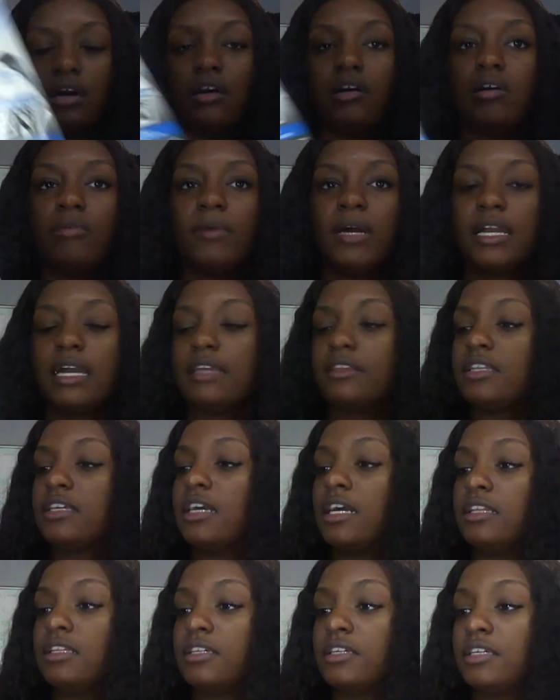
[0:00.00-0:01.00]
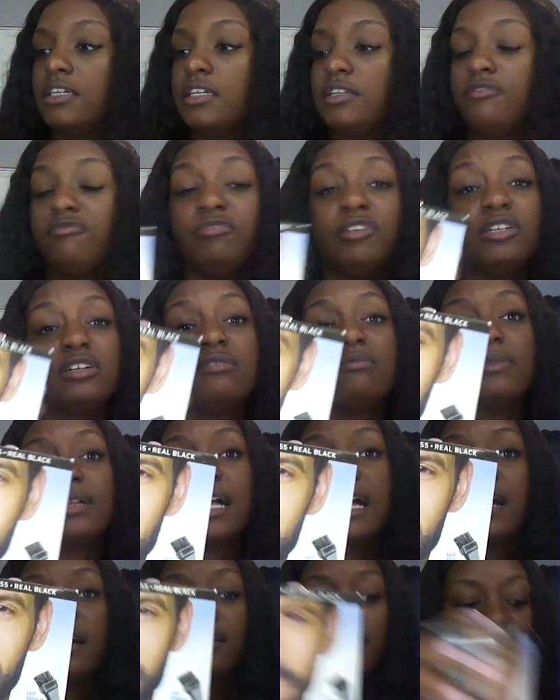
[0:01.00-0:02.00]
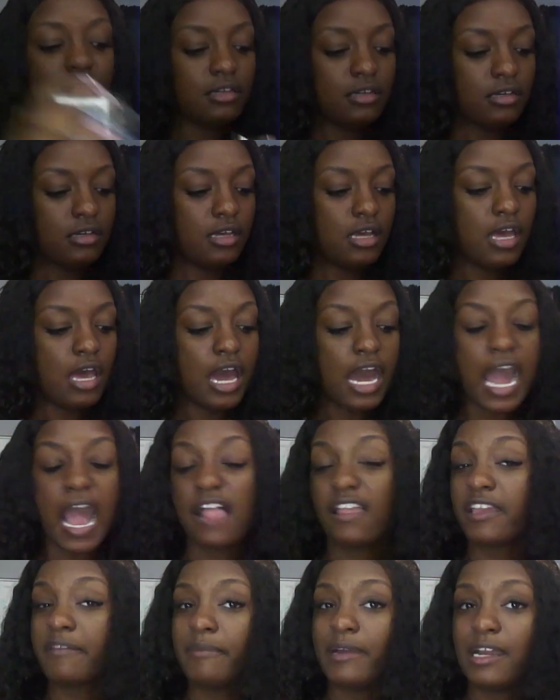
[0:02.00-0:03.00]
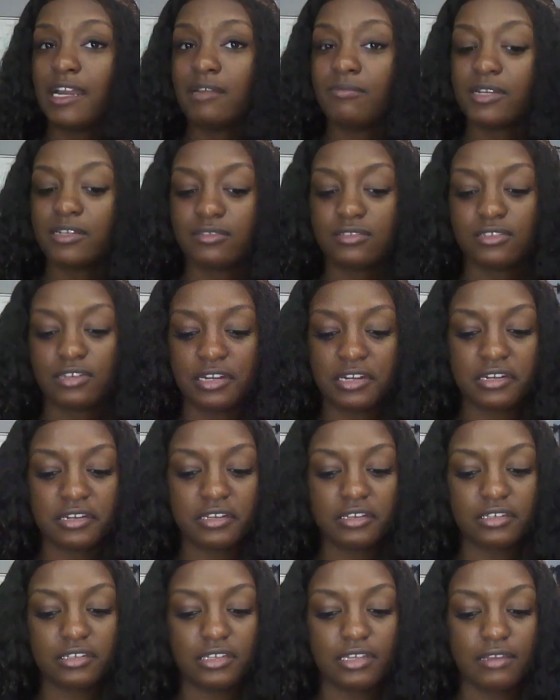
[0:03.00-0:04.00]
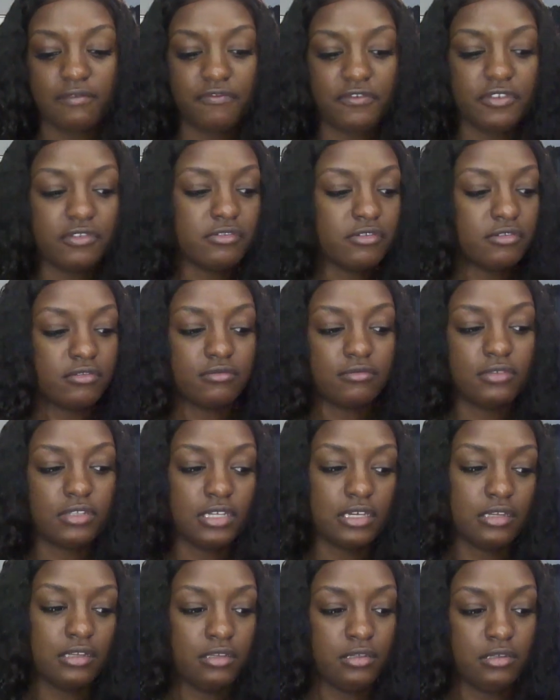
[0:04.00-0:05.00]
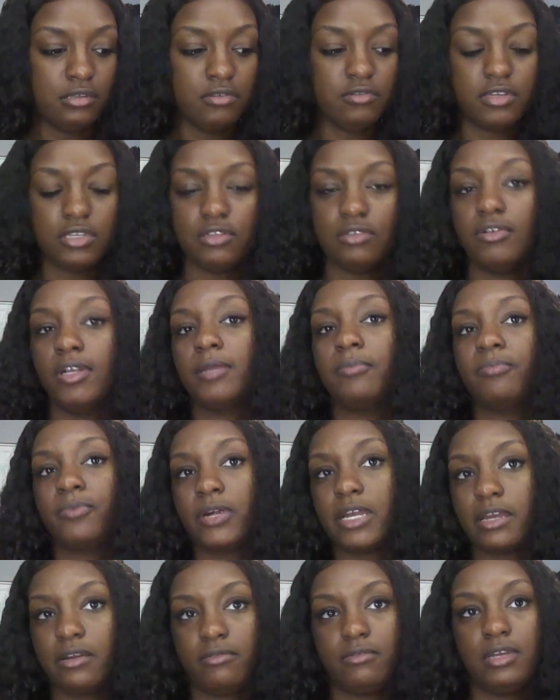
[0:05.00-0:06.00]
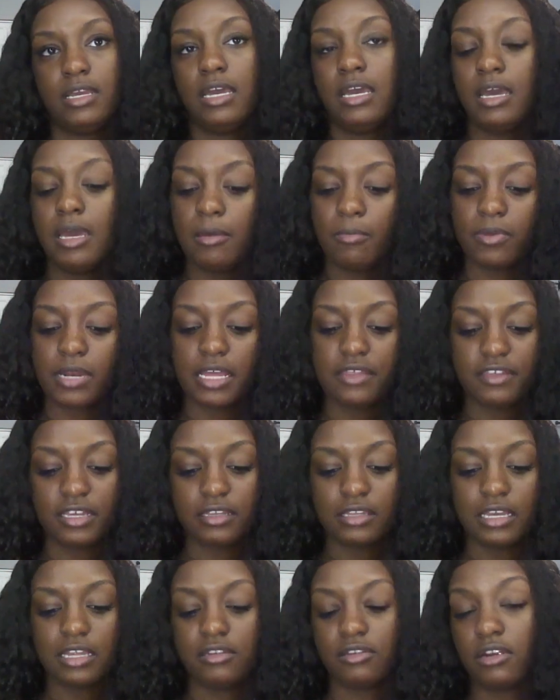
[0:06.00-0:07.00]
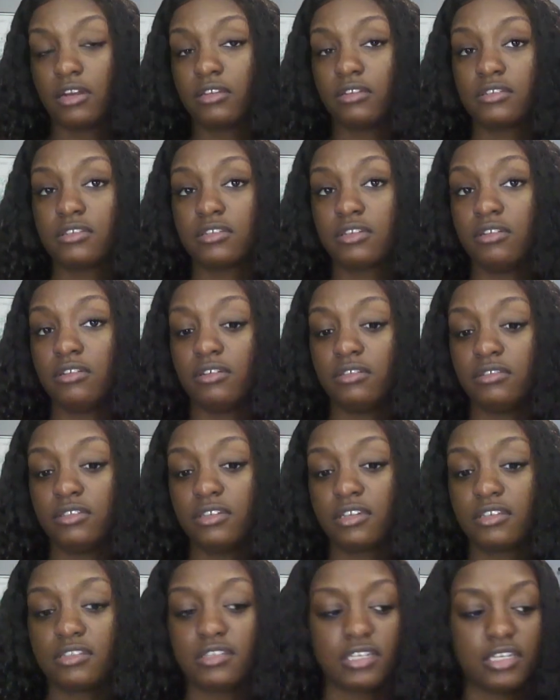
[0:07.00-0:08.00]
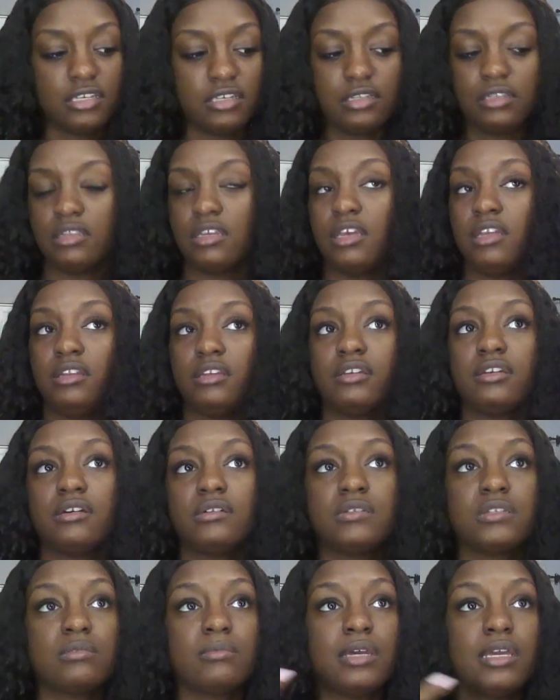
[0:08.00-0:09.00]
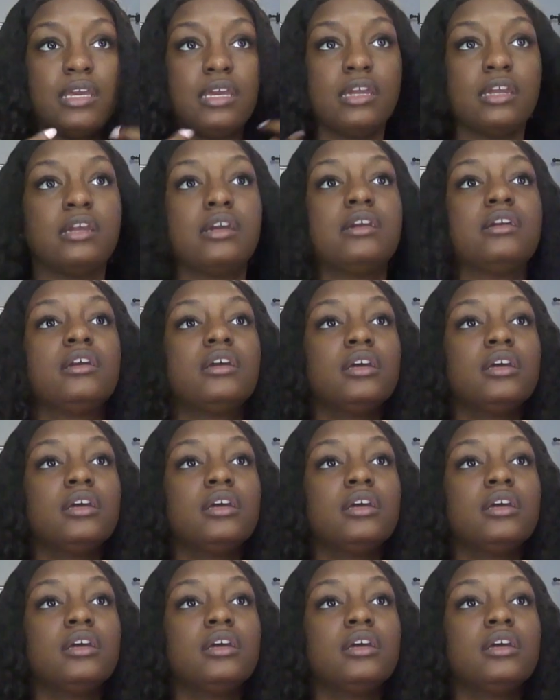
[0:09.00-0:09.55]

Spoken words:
I got the color in Real Black. I like my eyebrows dark. If you don't, then you can do like brown. But I think that dark looks good on dark skin and it goes with my hair.